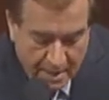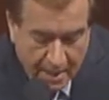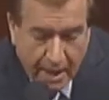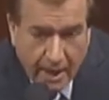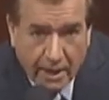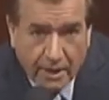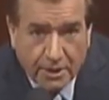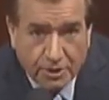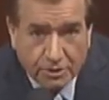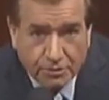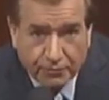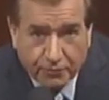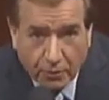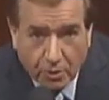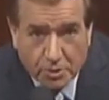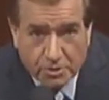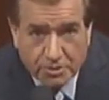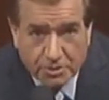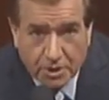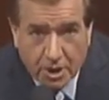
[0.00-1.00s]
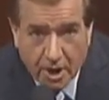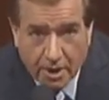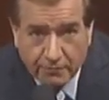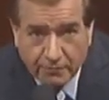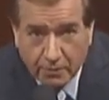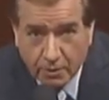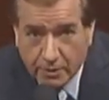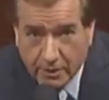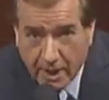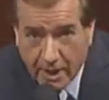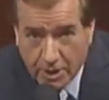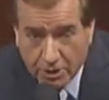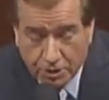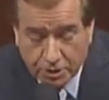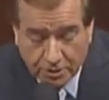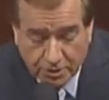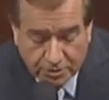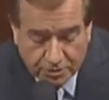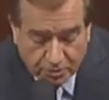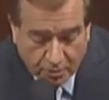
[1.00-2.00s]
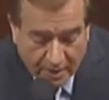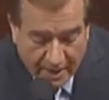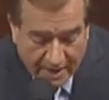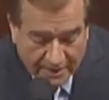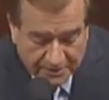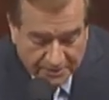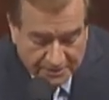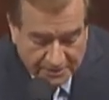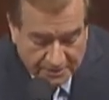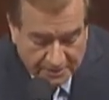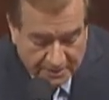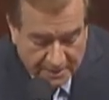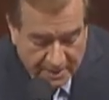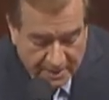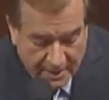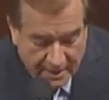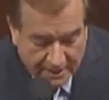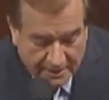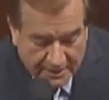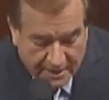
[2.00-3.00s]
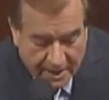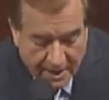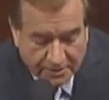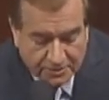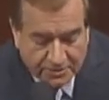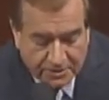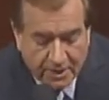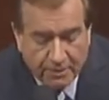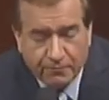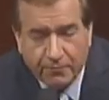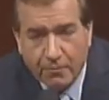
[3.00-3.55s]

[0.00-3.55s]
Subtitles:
In his first convocation address at Cal State